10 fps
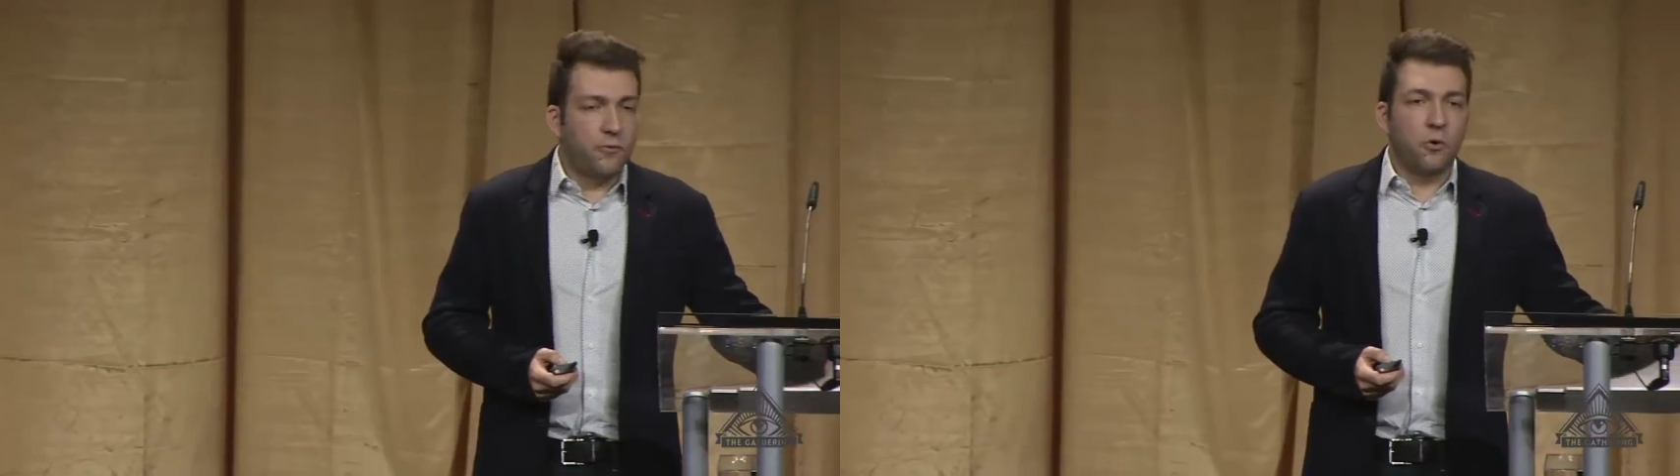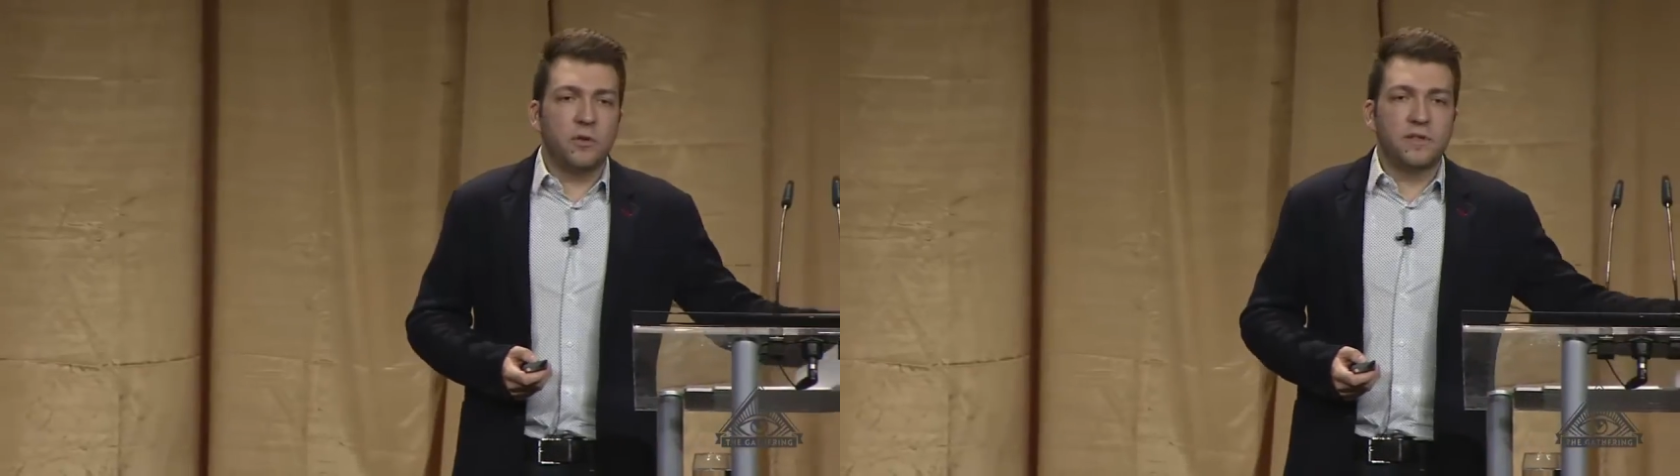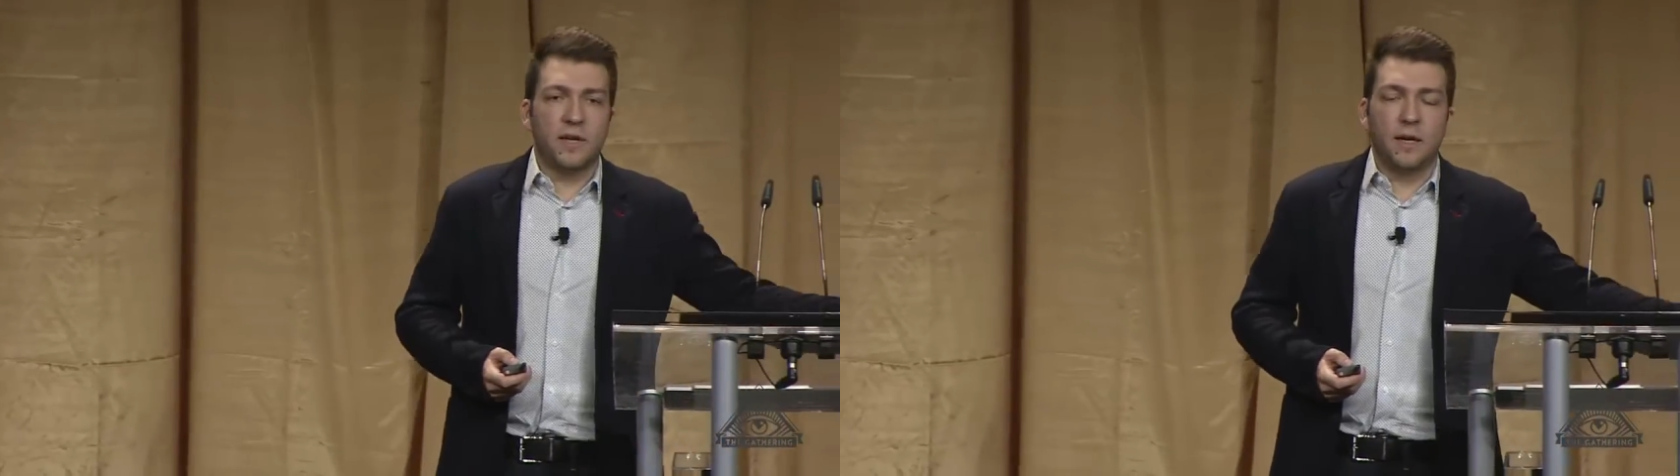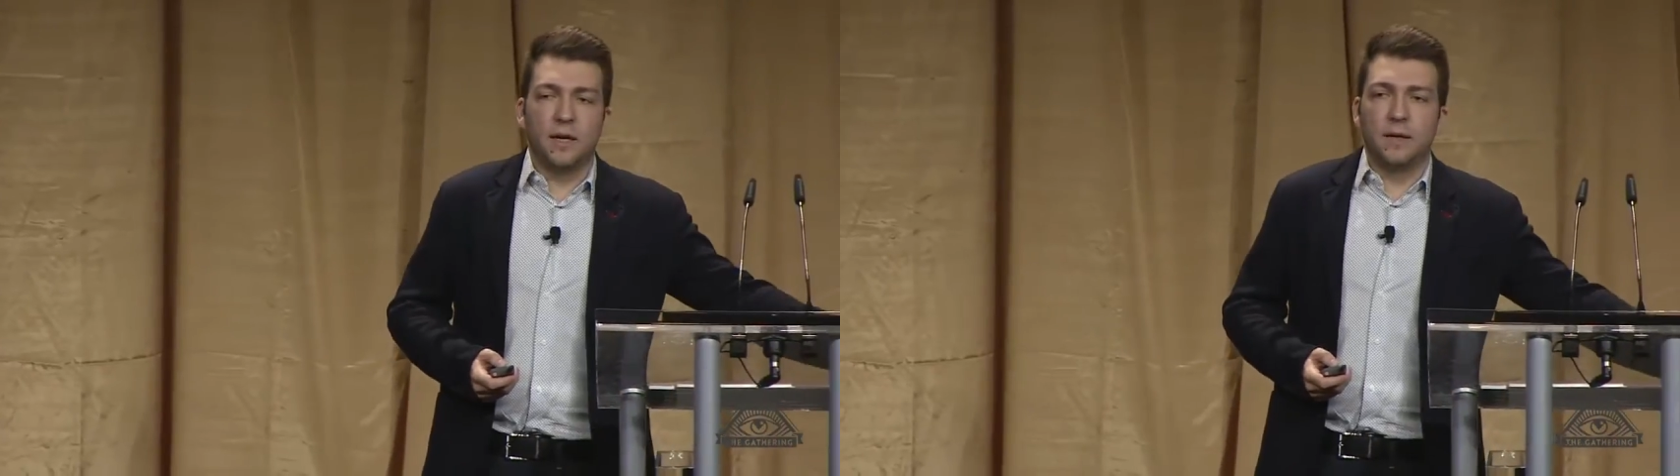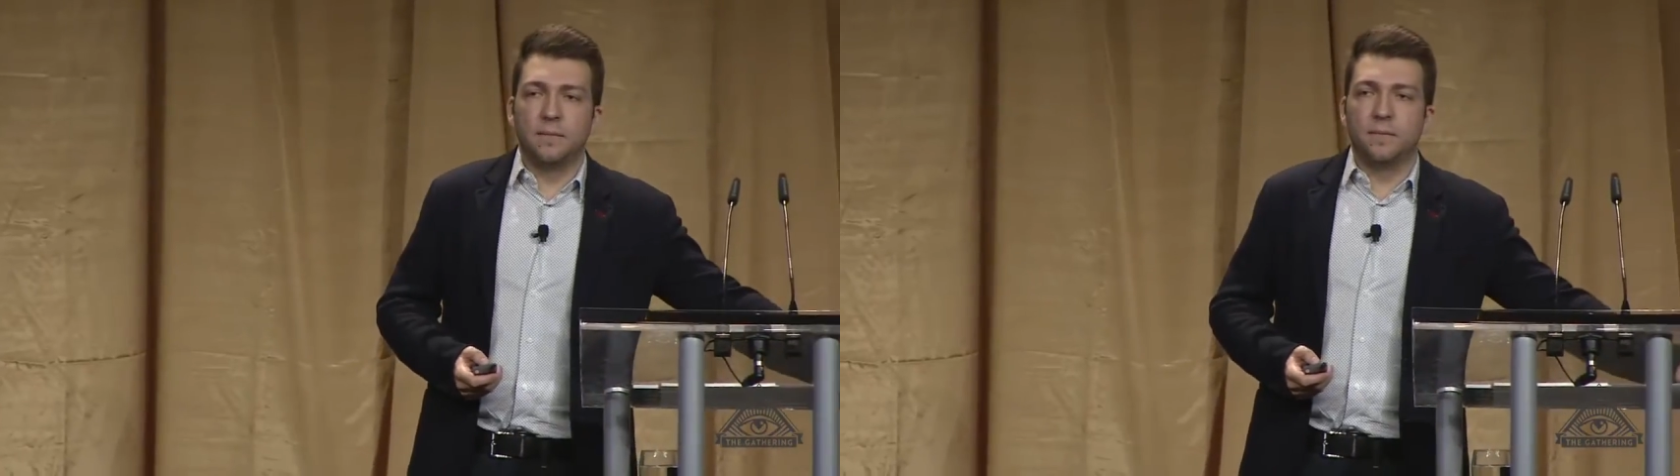course,
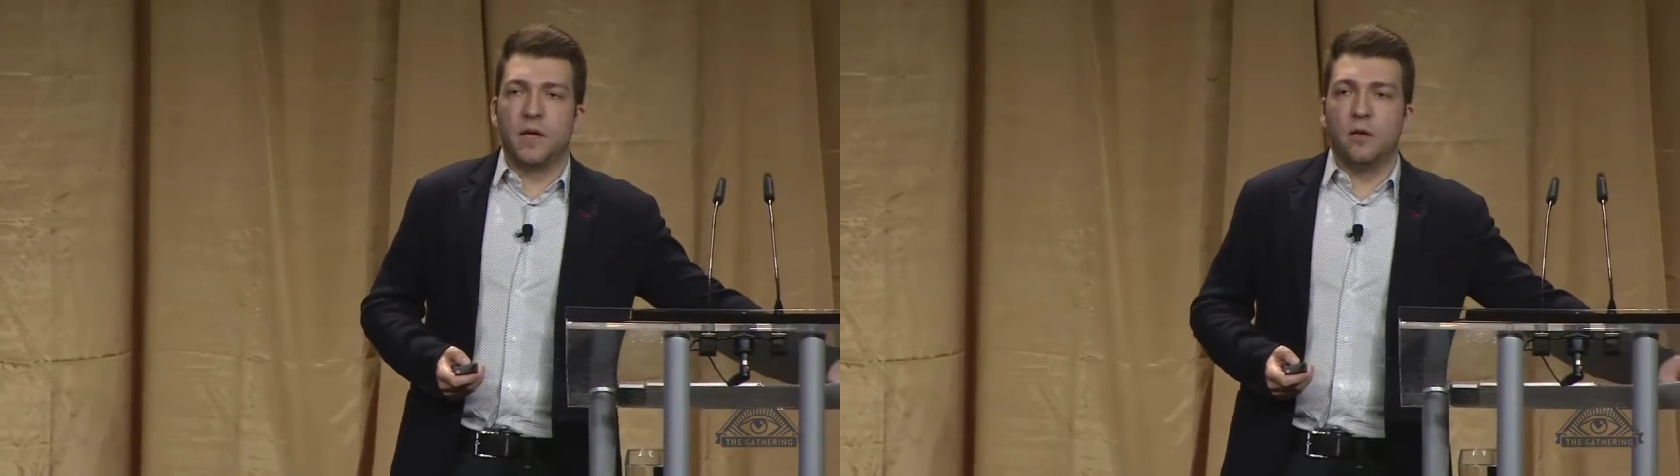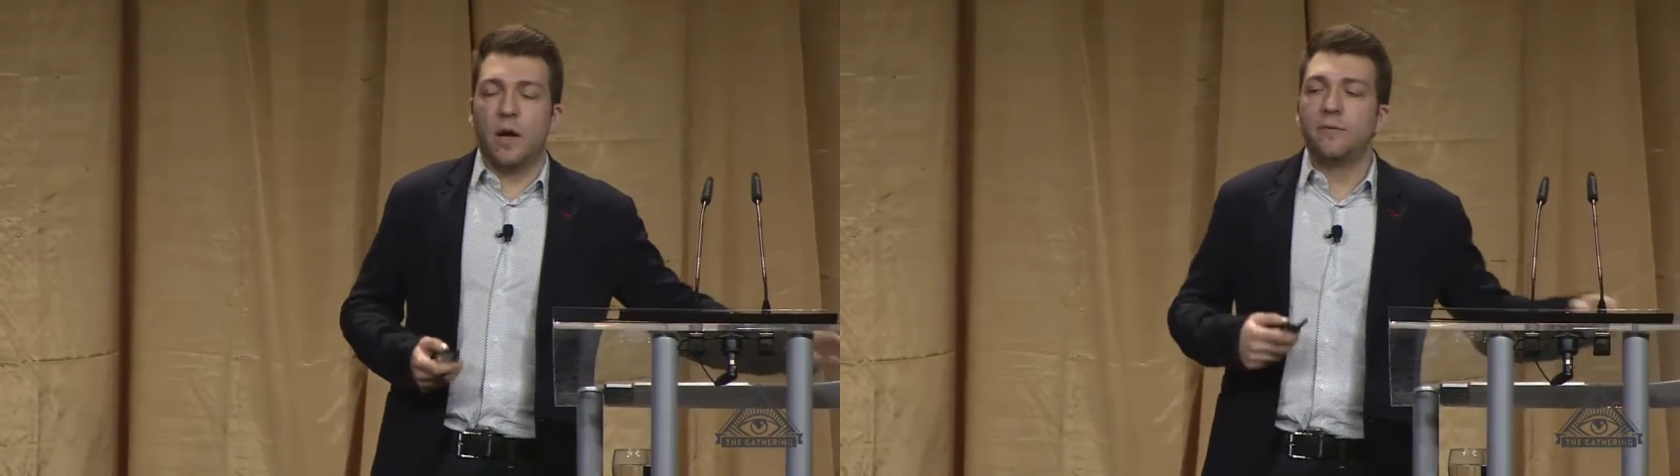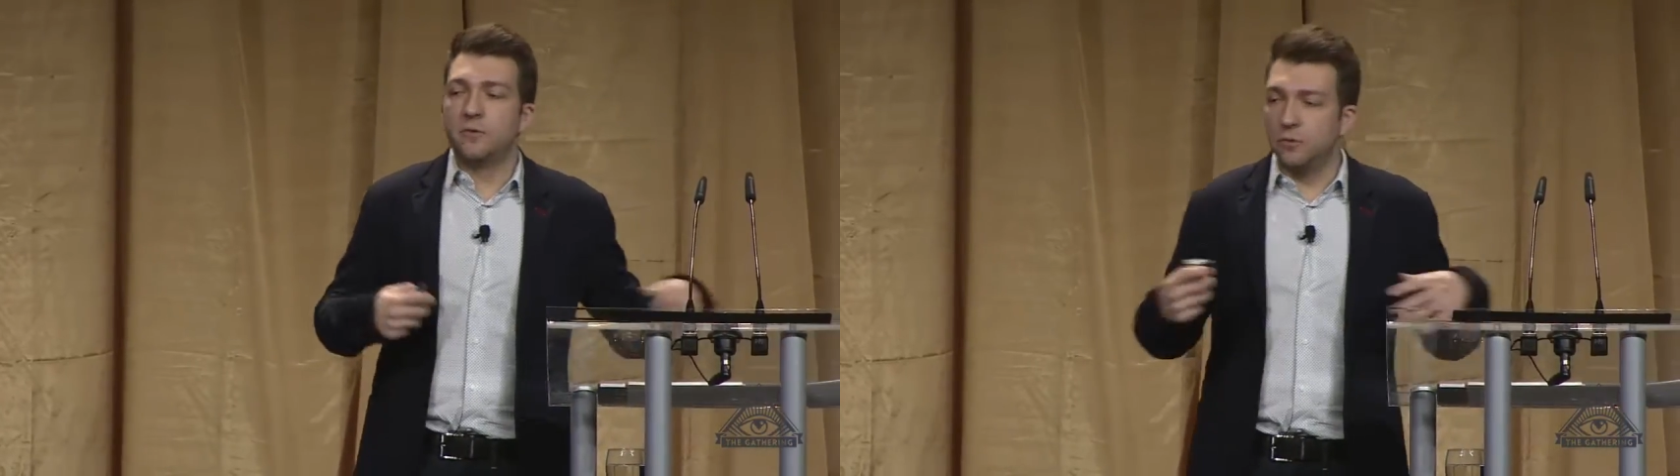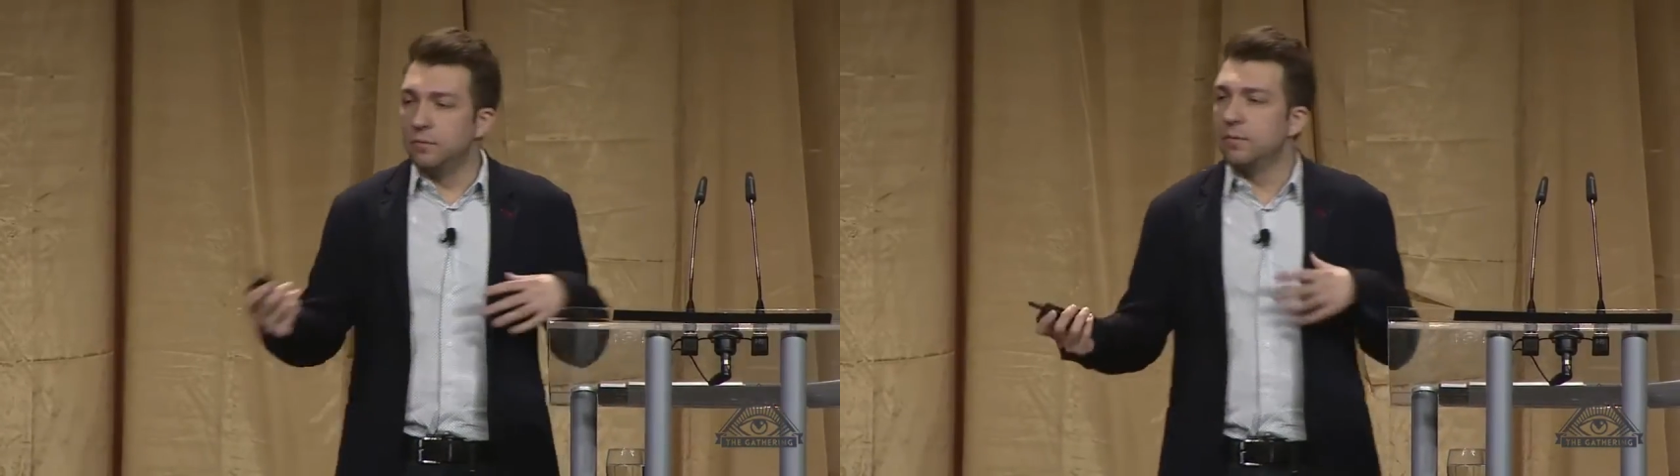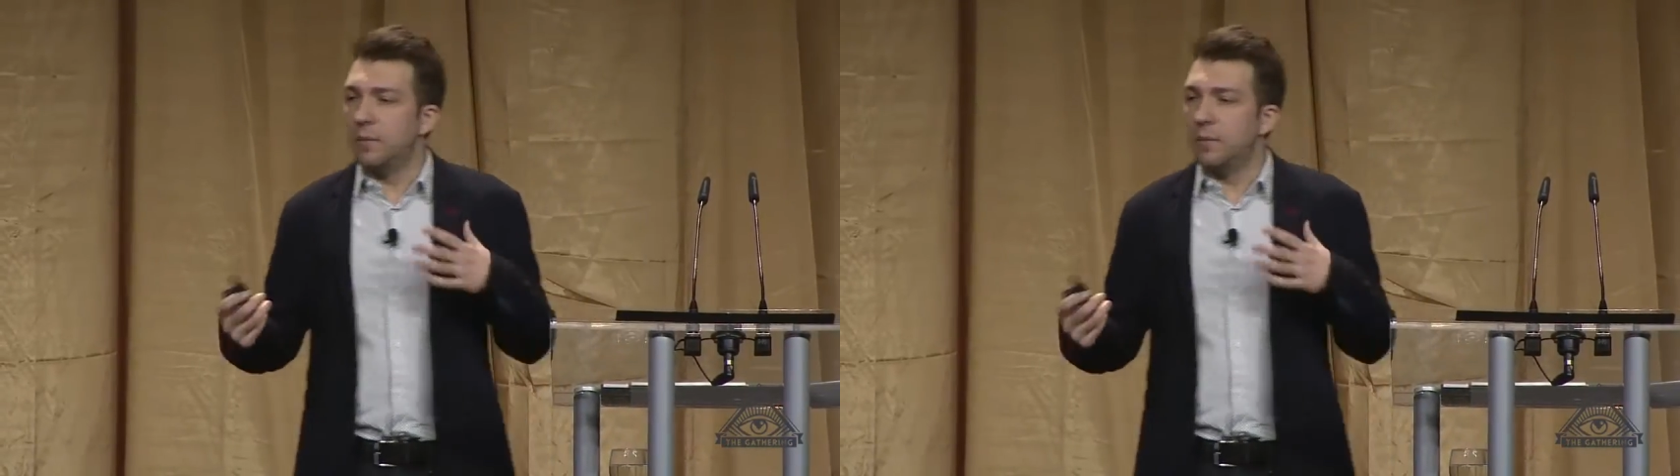um, you have to,